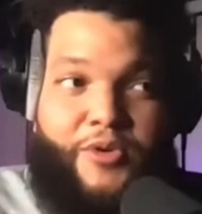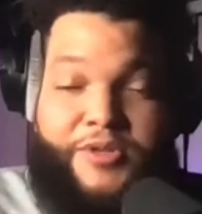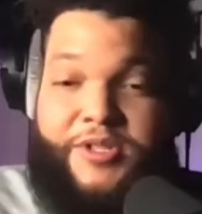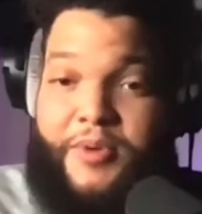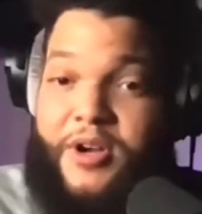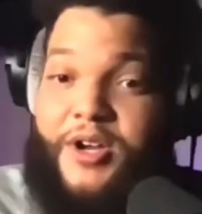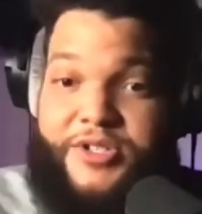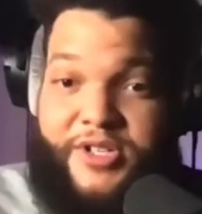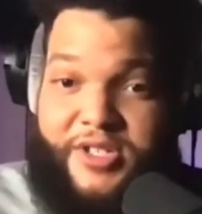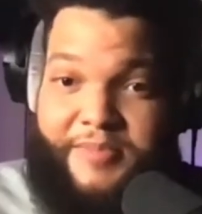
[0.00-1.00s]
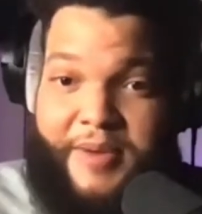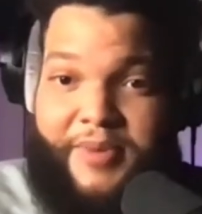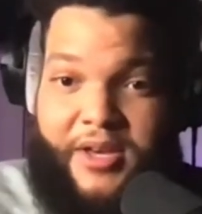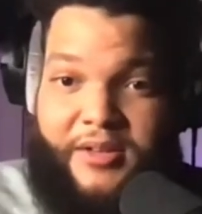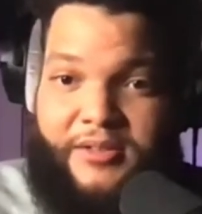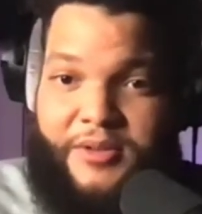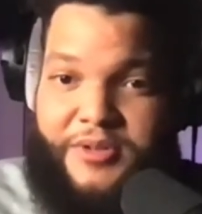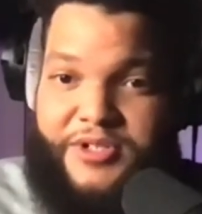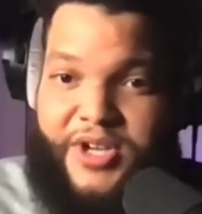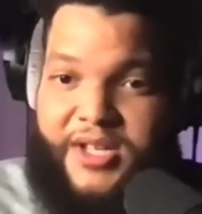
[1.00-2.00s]
who's a percussionist in my band,
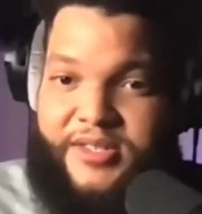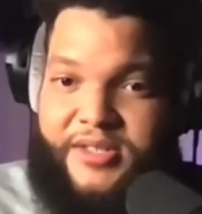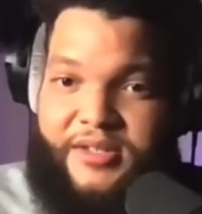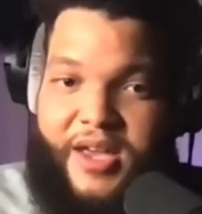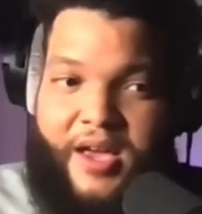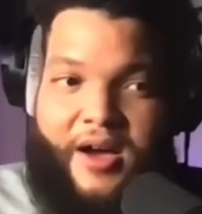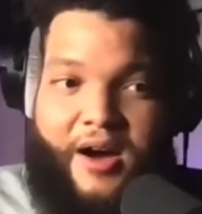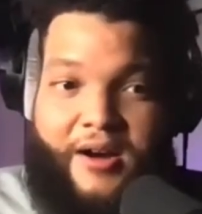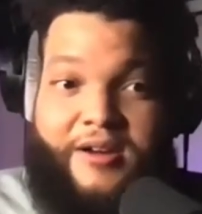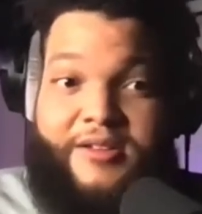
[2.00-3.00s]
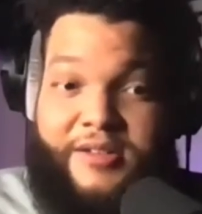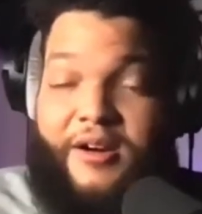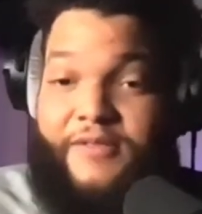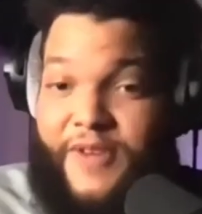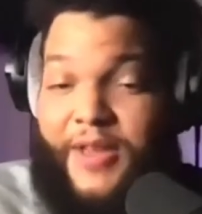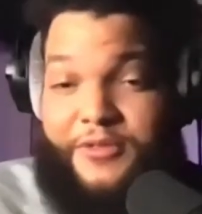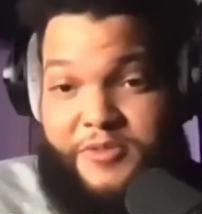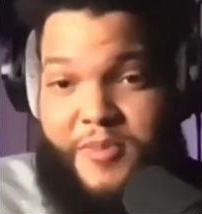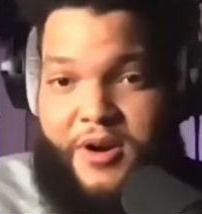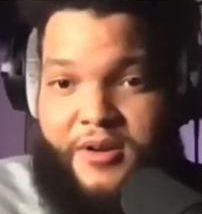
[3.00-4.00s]
Lauren Johnson. Her
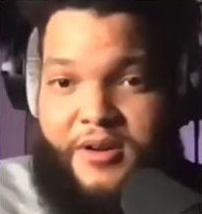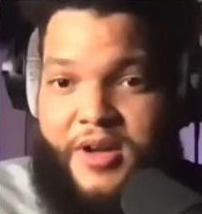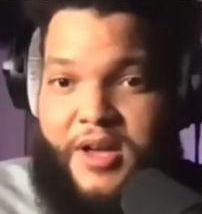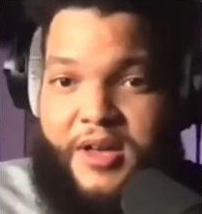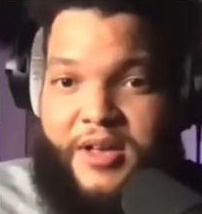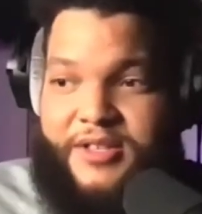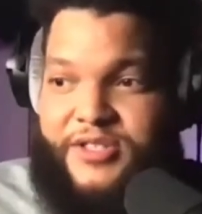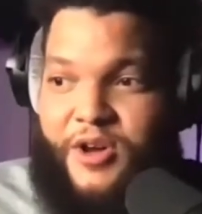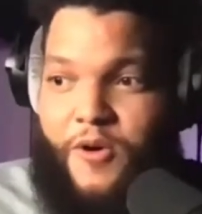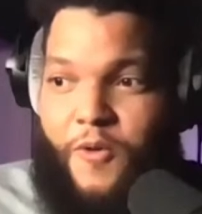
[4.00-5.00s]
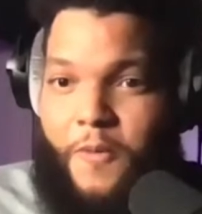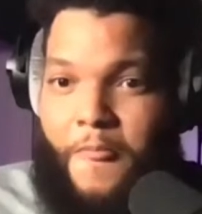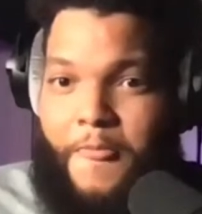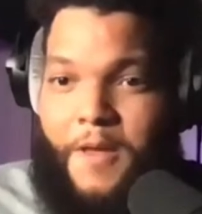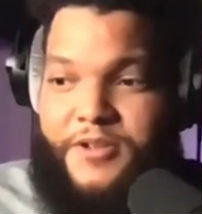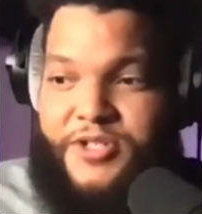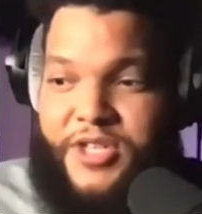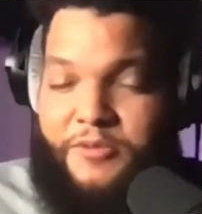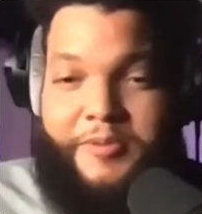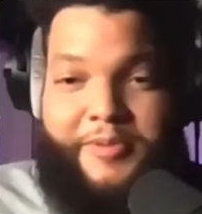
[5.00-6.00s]
father is Mark. And so
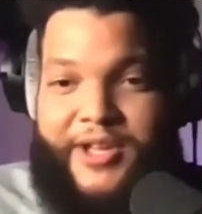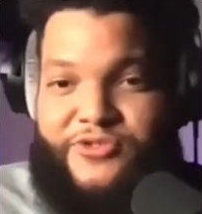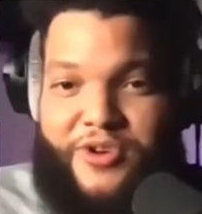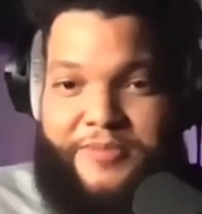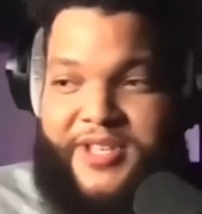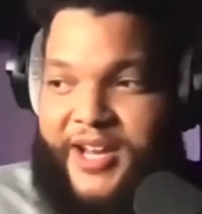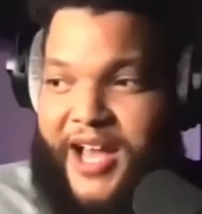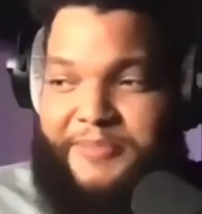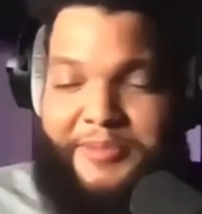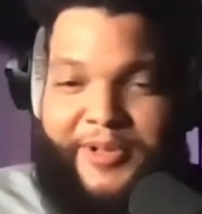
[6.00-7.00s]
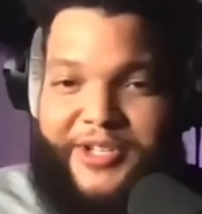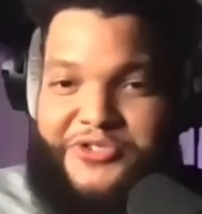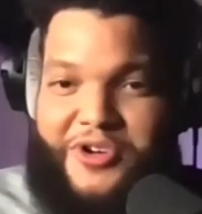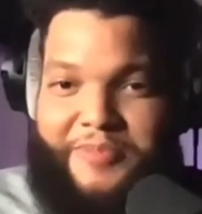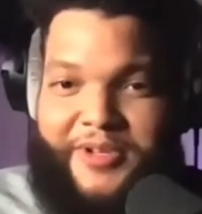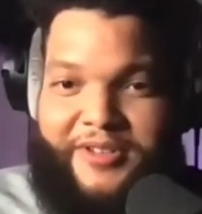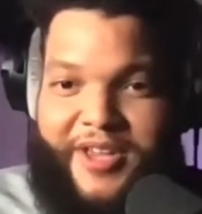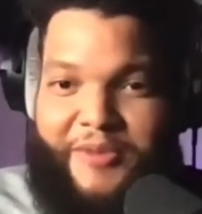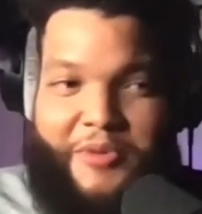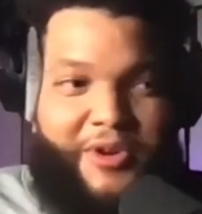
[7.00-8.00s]
she would be playing drum set, I'd be playing
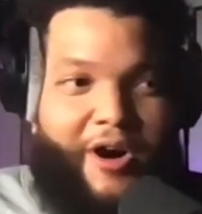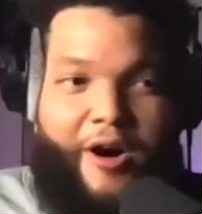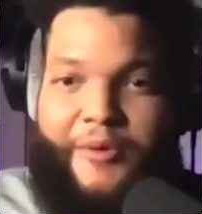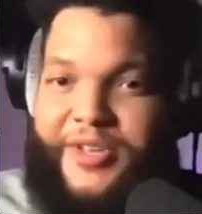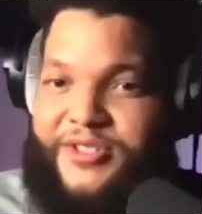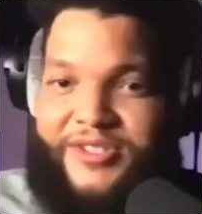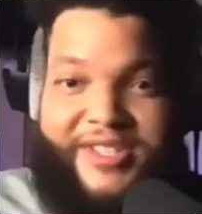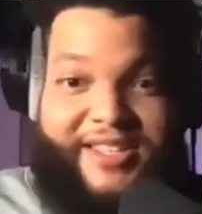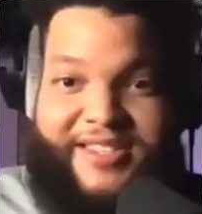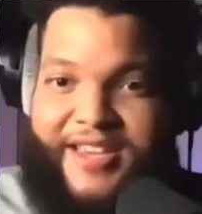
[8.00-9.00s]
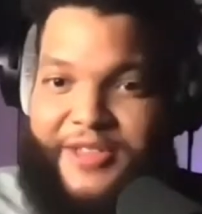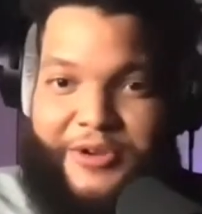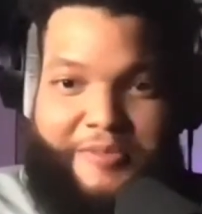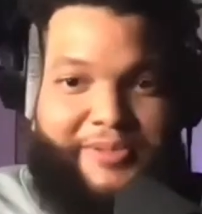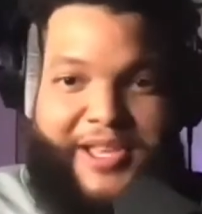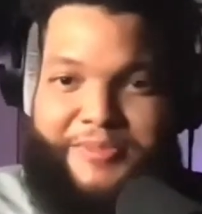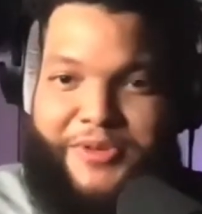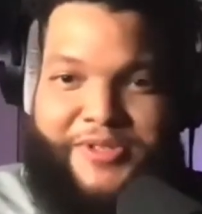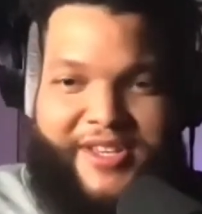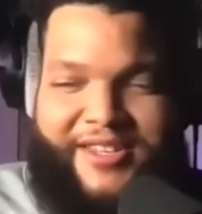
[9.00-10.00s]
trumpet, and we would always just get together and play
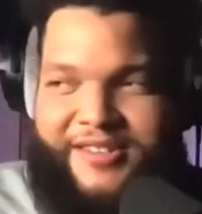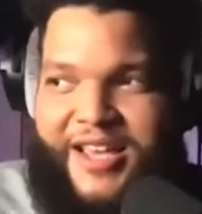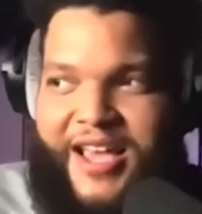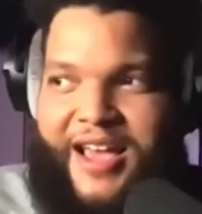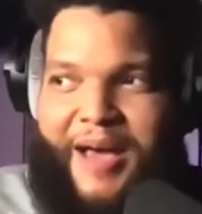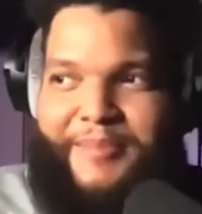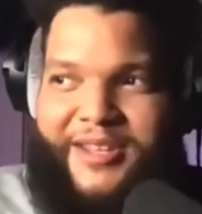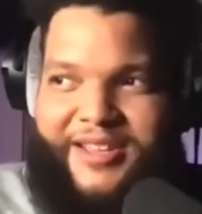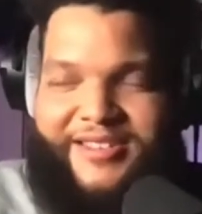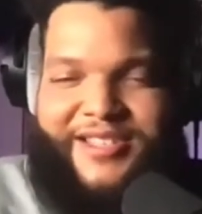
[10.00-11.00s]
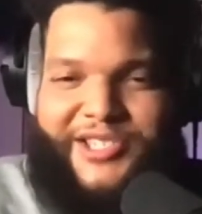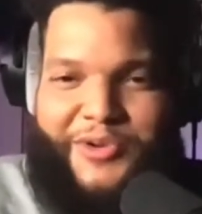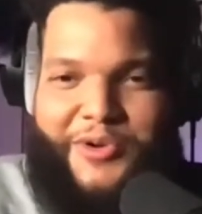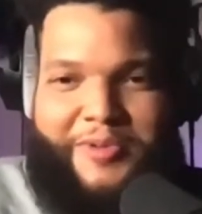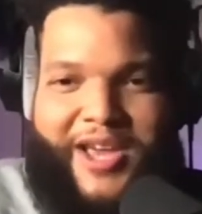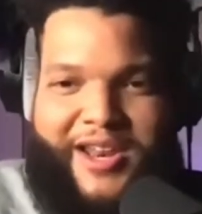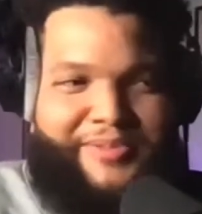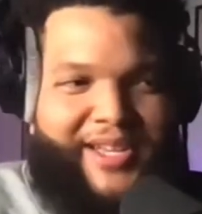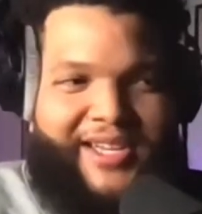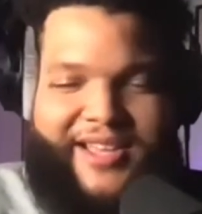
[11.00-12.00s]
music. And I mean, essentially we were kind
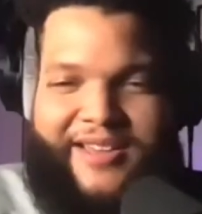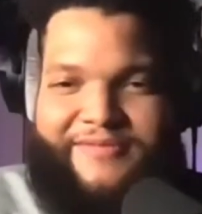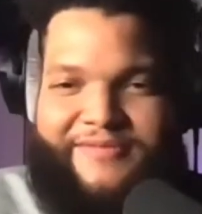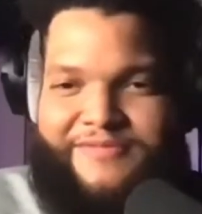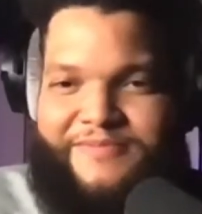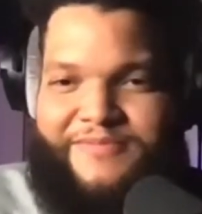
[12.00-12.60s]
of playing like